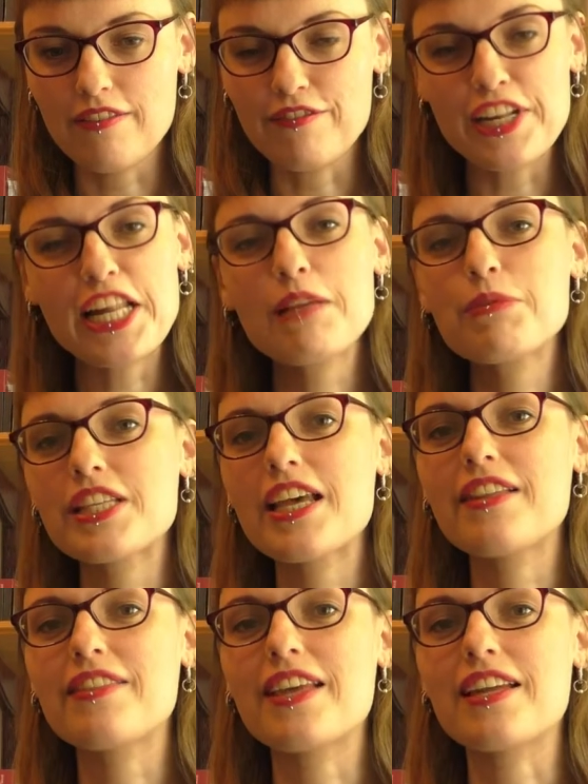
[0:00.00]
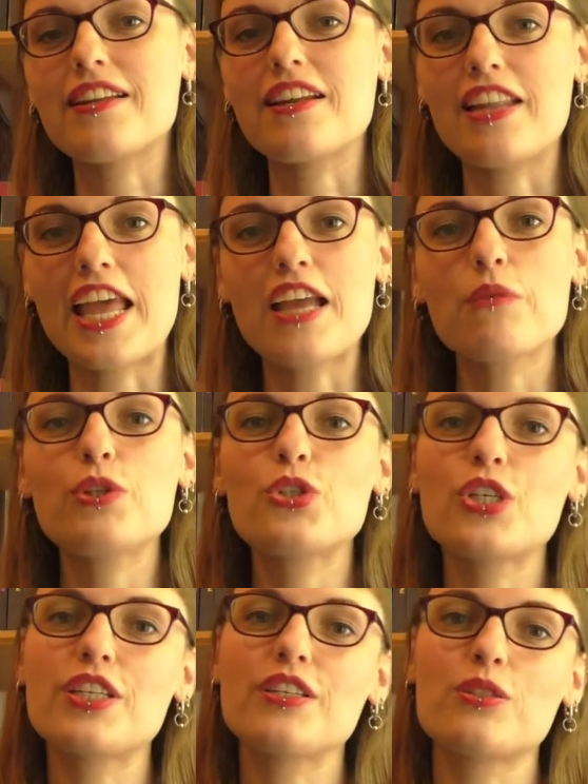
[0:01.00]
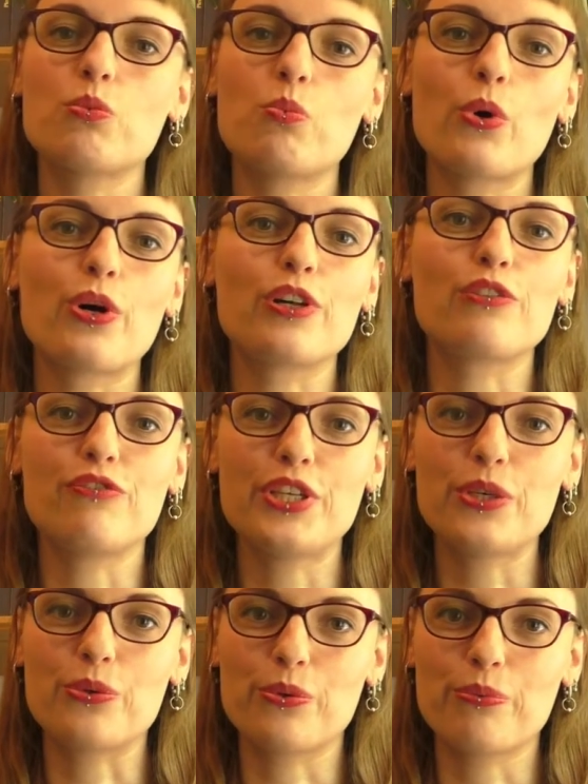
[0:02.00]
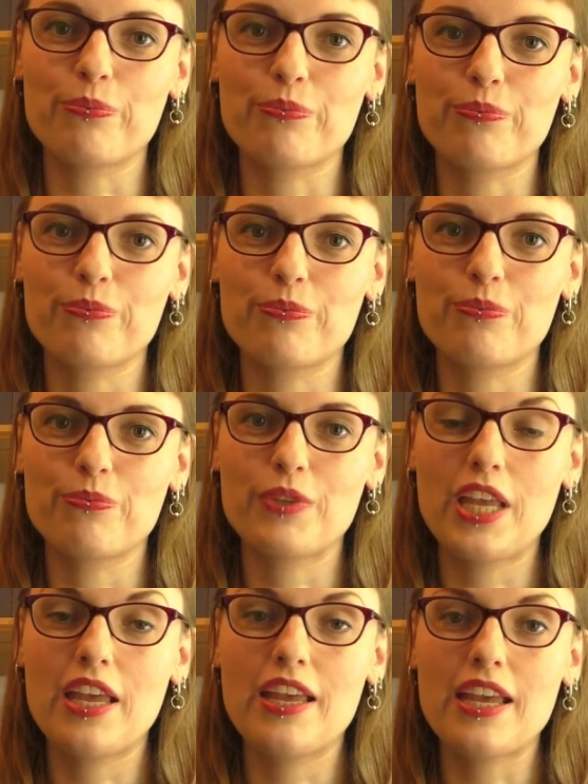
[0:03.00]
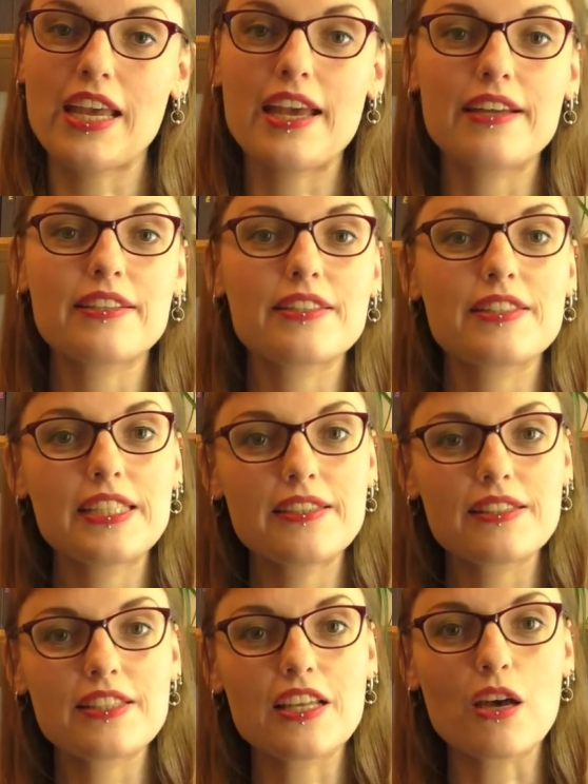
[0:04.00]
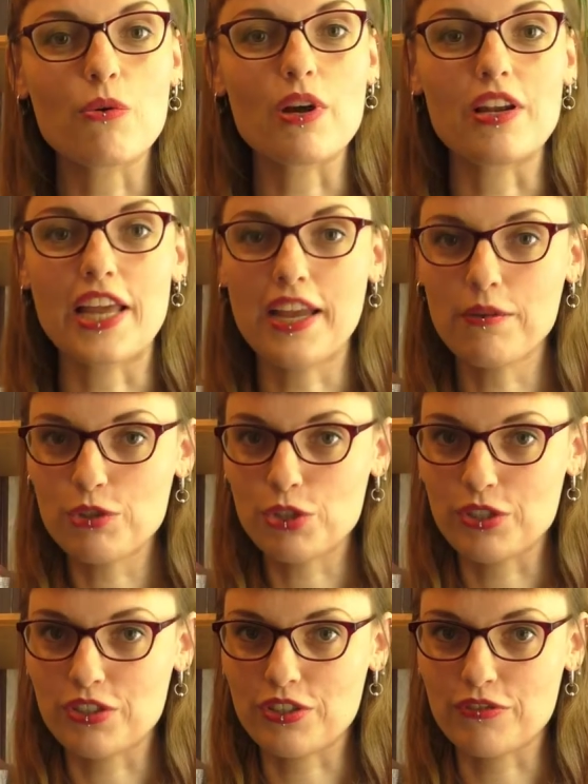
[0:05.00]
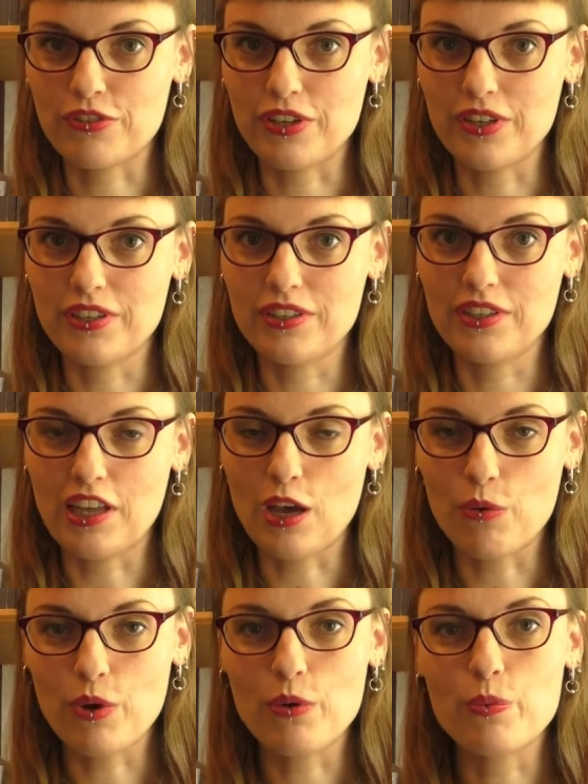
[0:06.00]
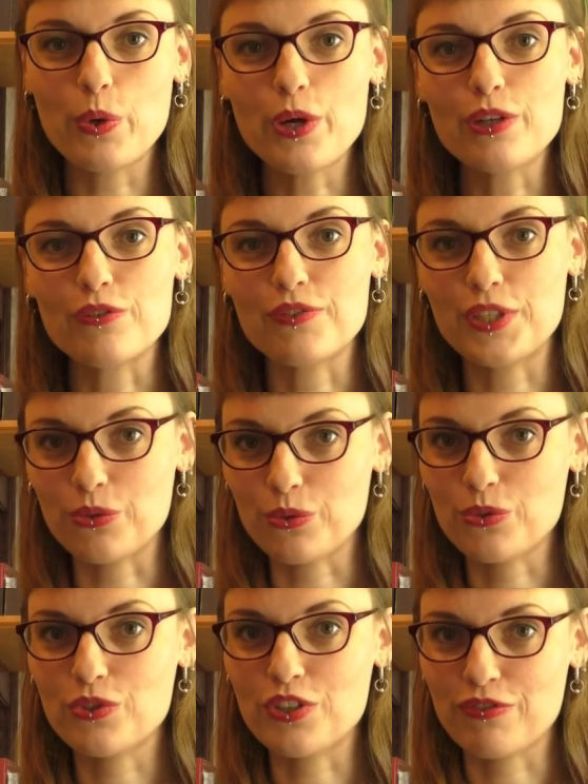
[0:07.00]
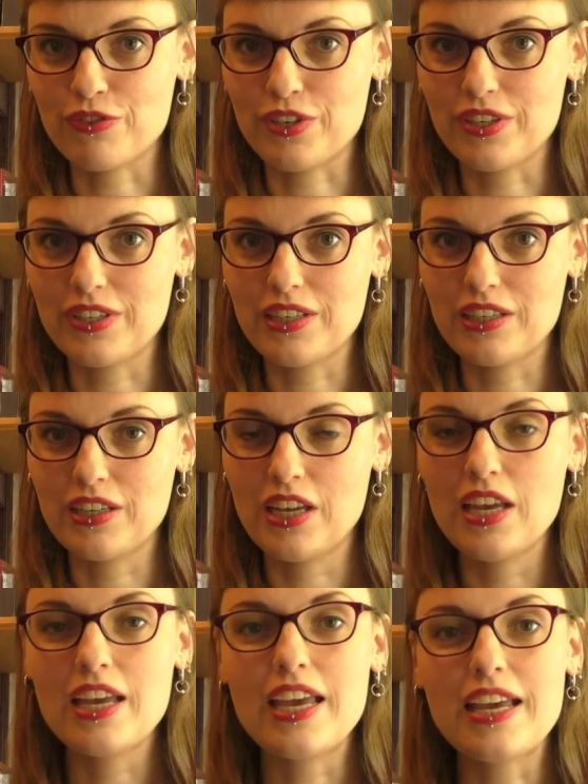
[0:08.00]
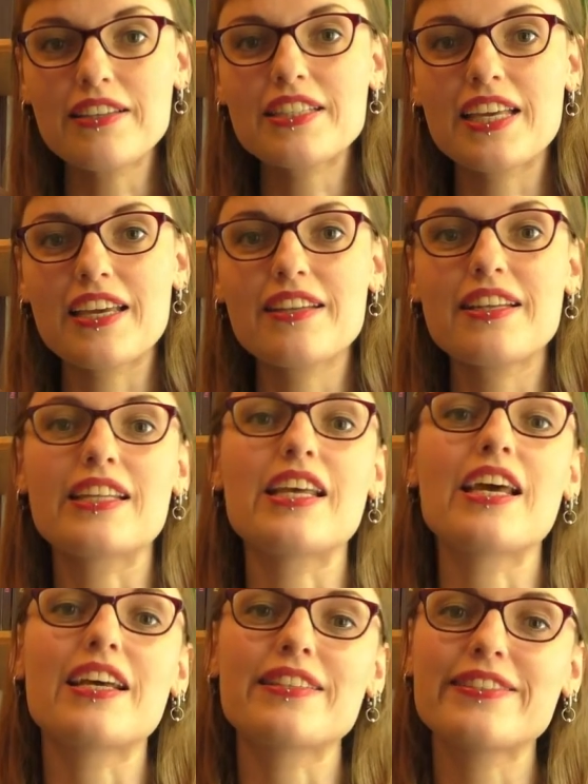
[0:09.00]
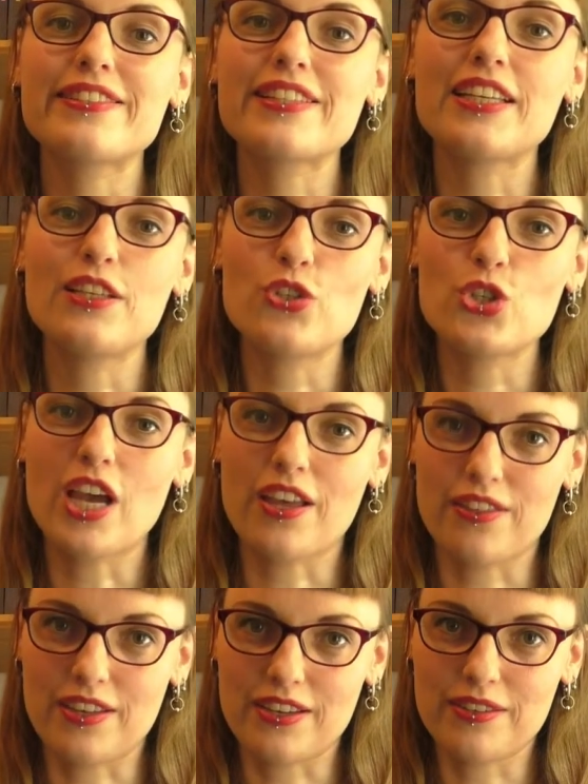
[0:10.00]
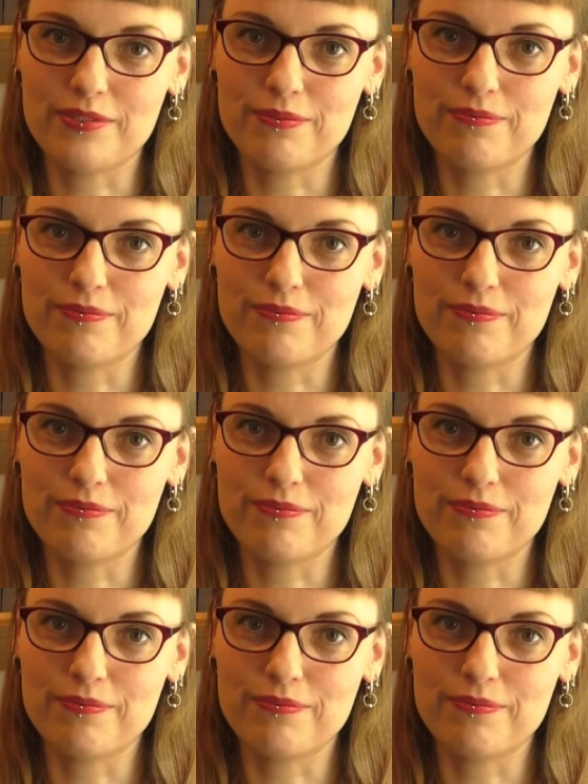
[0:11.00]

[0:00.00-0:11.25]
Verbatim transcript: Wilhelm said that language is worldview. And since our languages differ, our worldviews differ and can enhance each other.